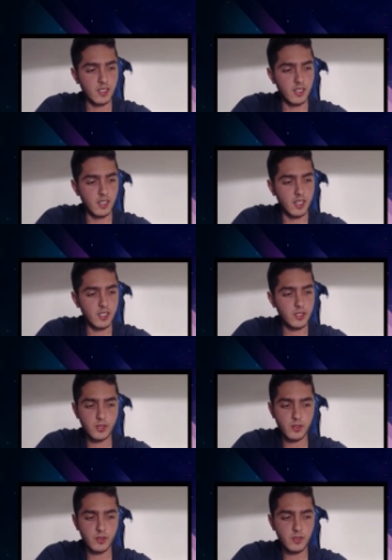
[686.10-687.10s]
I
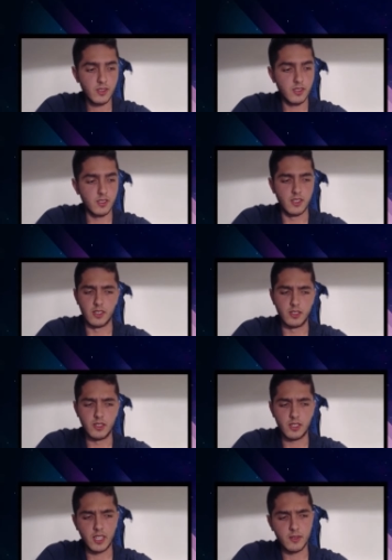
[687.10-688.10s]
should uh,
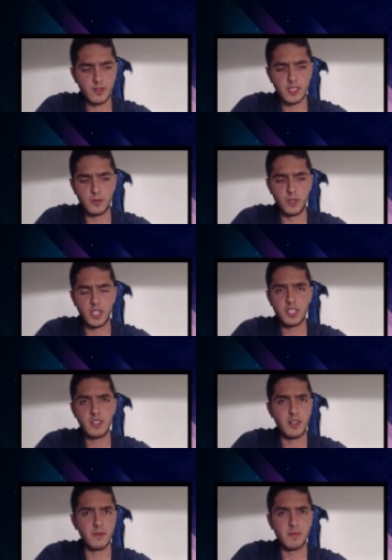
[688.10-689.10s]
knock out that
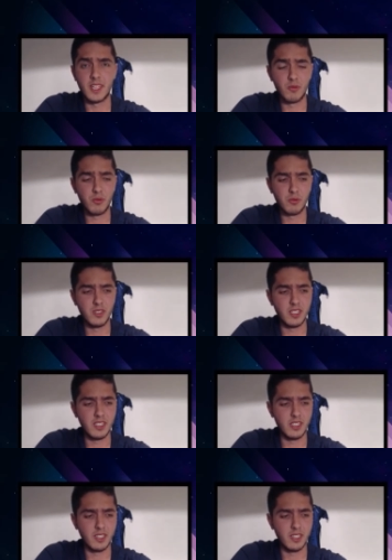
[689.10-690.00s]
Reshiram. That would be